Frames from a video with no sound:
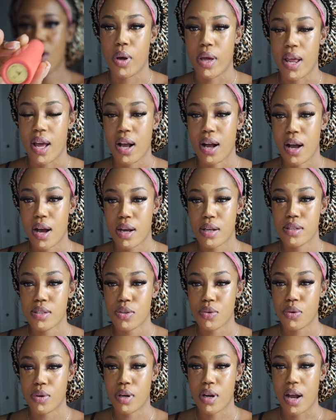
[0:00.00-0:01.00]
When I
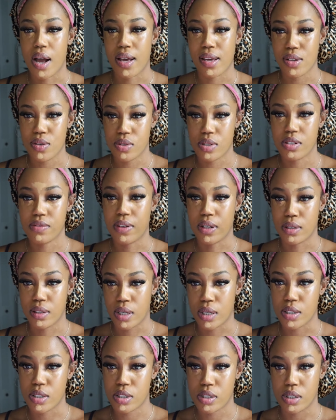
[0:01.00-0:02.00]
contour, I use
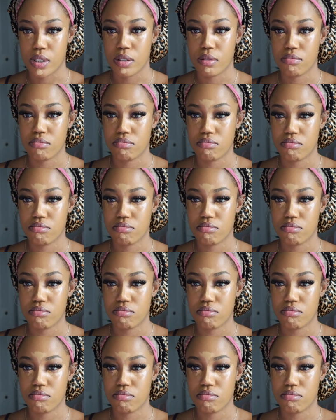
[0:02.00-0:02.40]
foundation.